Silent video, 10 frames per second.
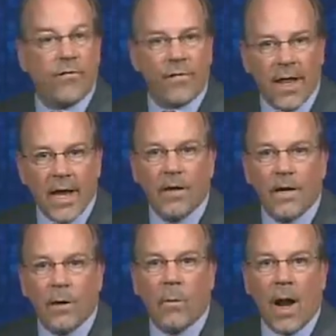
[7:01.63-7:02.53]

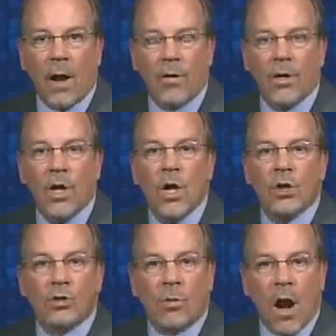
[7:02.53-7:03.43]
flailing around
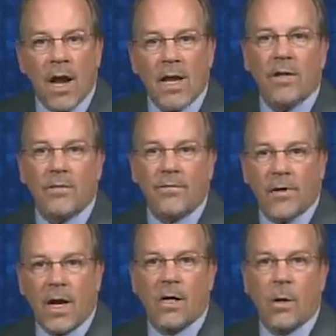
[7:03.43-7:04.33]
trying to
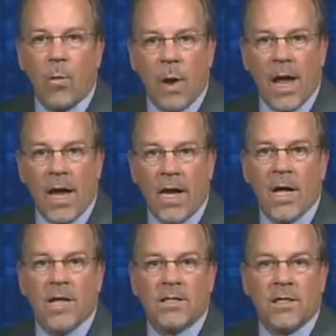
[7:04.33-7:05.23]
find a way
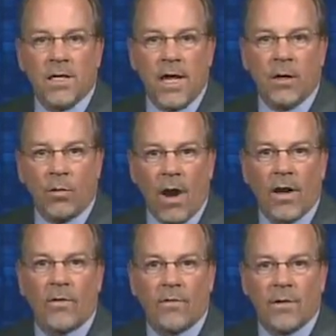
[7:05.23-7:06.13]
to take
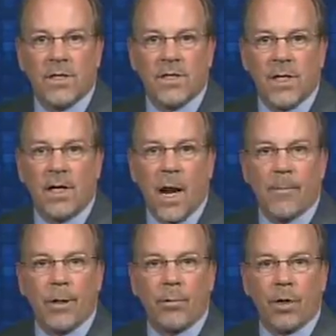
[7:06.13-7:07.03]
credit for this
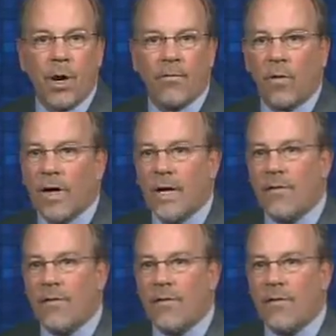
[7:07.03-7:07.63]
economic recovery.